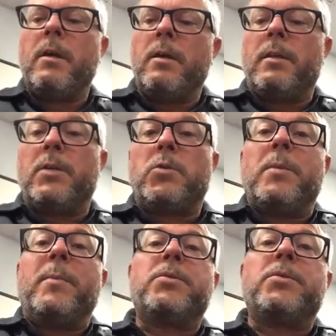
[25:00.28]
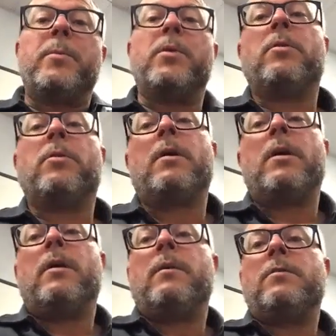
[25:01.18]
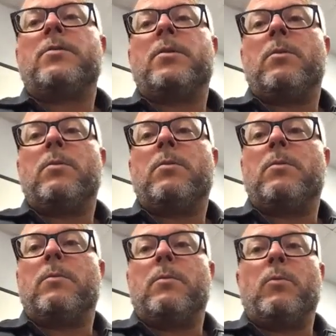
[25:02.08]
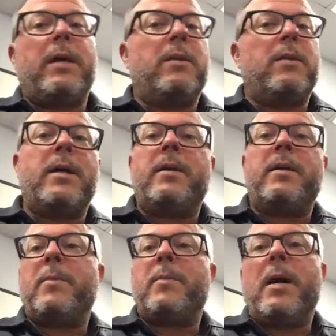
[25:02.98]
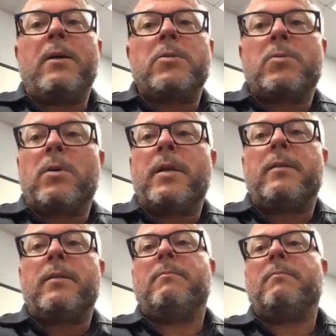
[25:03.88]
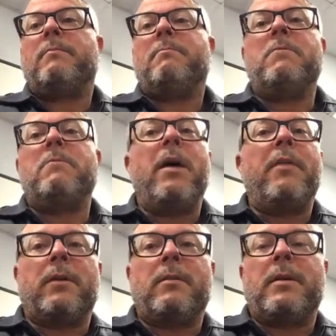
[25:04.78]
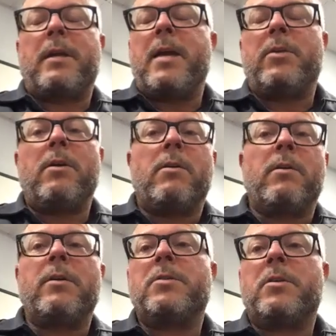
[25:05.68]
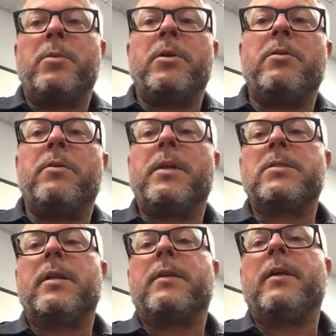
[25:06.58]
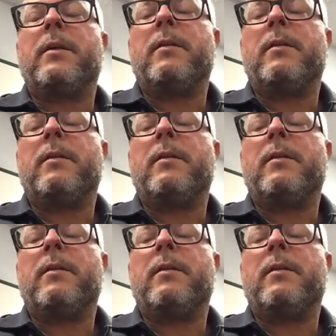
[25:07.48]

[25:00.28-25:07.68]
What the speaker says: This was a mystery motor. So we had no idea how many miles were on it, nothing. It came with a harness, a computer, and things like that.